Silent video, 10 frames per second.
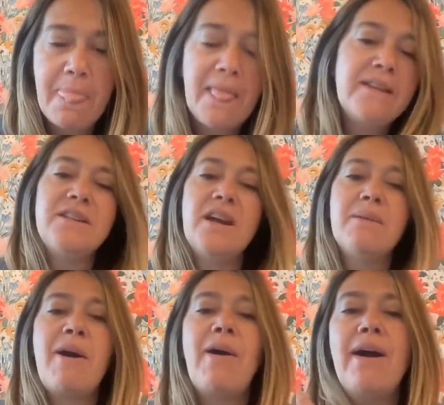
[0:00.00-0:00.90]
Let's talk
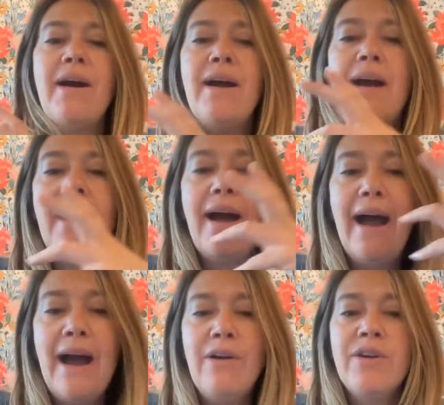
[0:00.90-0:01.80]
about
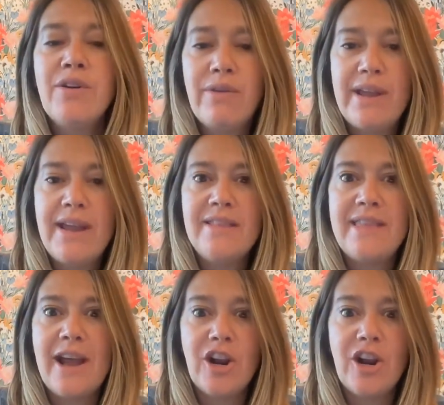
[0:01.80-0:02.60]
how to create that